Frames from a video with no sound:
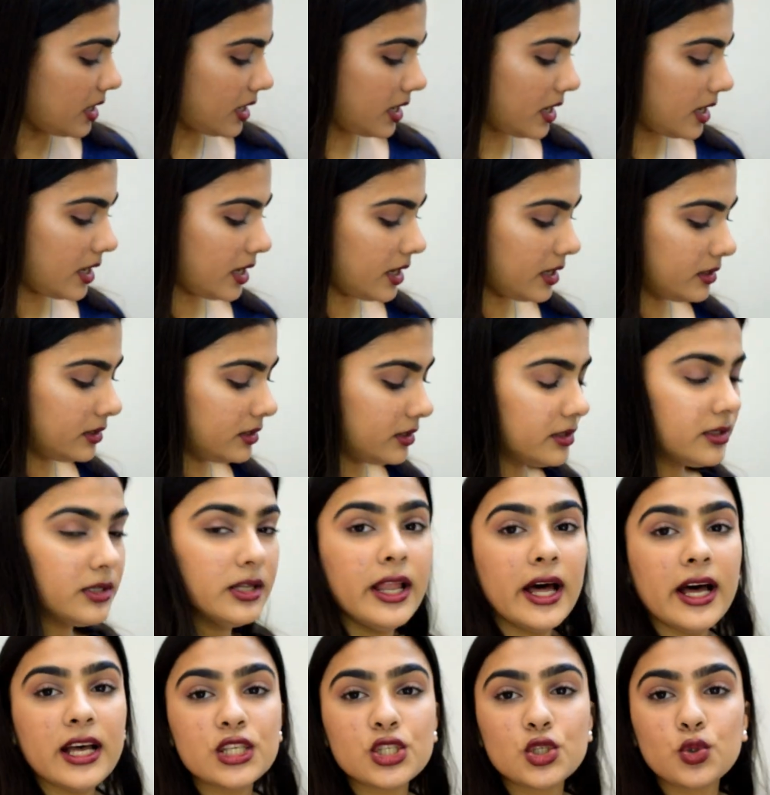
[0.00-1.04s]
And the
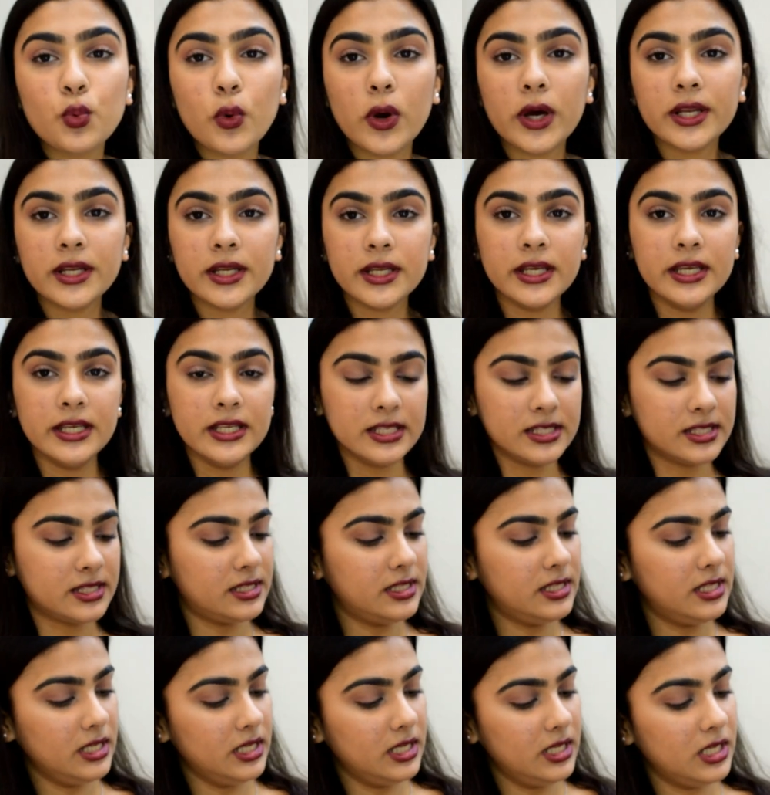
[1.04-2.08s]
last one is
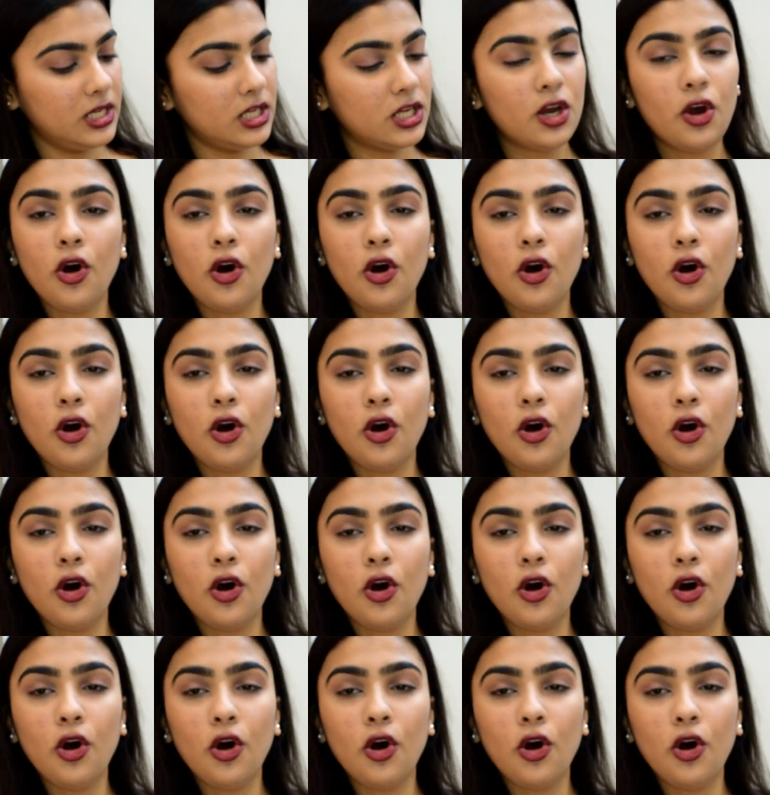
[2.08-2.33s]
the